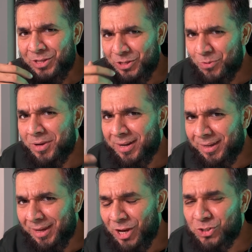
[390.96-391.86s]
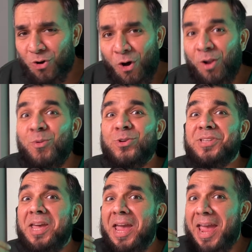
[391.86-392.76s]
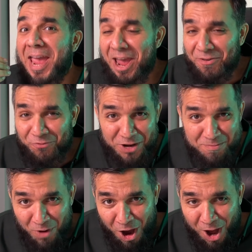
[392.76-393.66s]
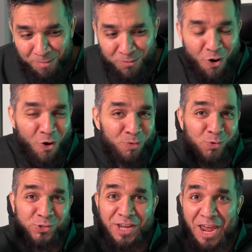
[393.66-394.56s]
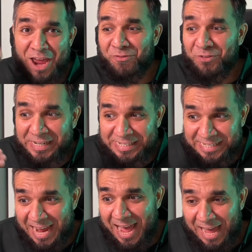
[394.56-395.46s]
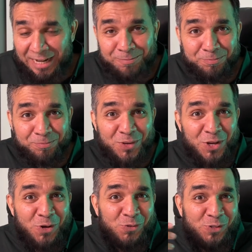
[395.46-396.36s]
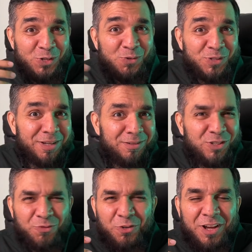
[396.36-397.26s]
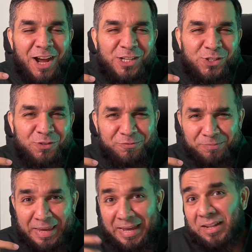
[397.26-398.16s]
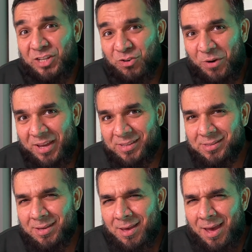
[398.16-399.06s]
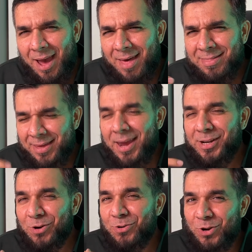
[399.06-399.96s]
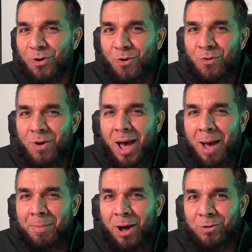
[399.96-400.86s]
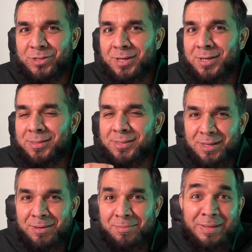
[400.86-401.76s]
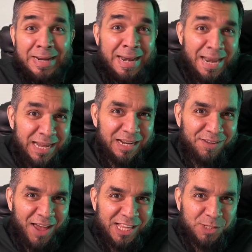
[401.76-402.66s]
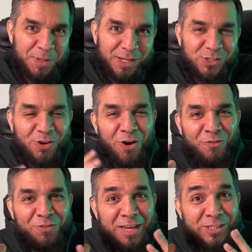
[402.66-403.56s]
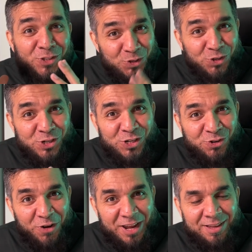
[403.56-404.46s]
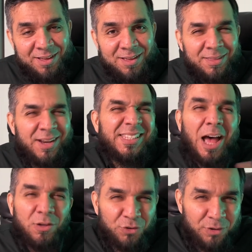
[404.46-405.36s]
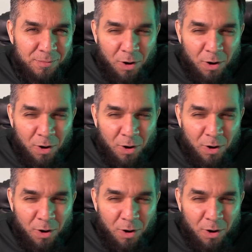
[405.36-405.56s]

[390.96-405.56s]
You can engage almost every mom, almost every dad who's using different kinds of healthy drinks, and they don't know about some negative aspects of a certain drink that is out there in the